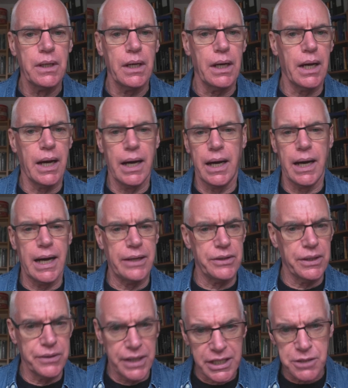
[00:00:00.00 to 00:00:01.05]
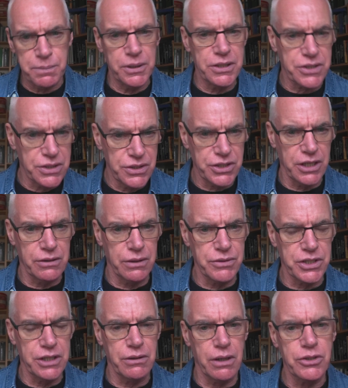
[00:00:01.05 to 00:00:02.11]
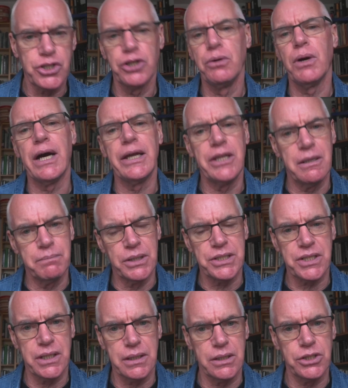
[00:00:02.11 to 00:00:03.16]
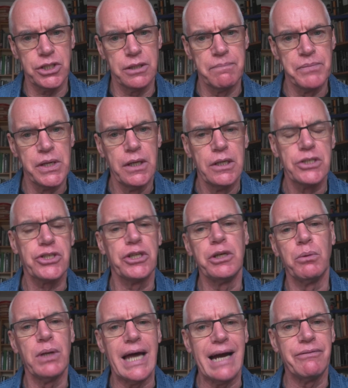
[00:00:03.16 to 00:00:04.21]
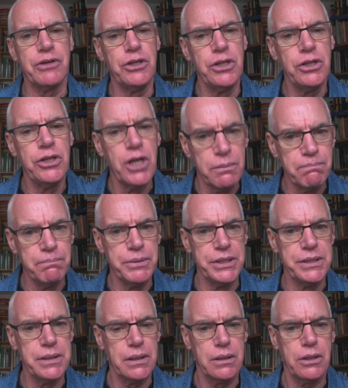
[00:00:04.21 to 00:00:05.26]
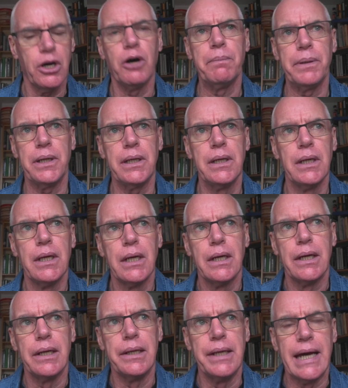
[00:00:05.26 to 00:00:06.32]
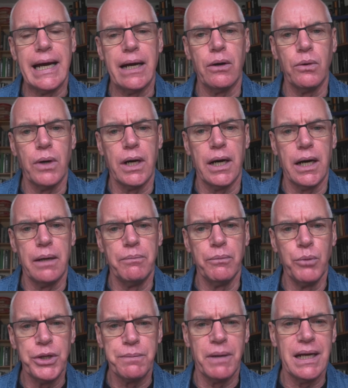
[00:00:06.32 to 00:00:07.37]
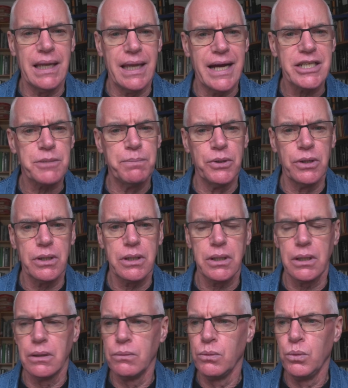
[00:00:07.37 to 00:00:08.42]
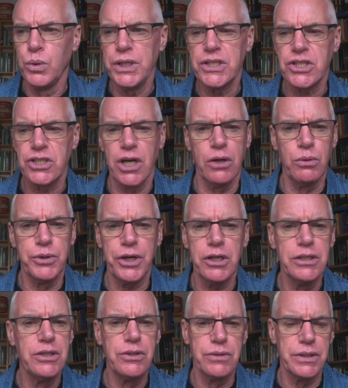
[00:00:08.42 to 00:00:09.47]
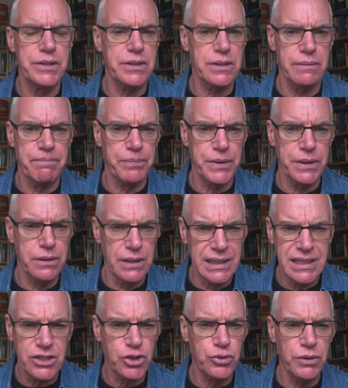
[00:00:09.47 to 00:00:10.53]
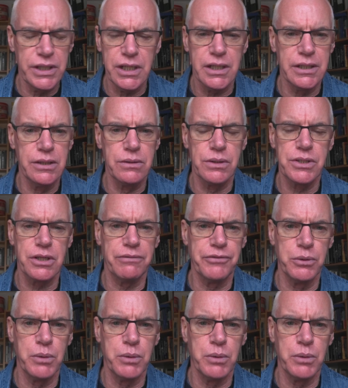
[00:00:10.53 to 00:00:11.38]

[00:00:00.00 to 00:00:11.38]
And then the next person 002, and then my signature. So you will have a numbered copy. Now, with my last book, we sold hundreds, literally hundreds off the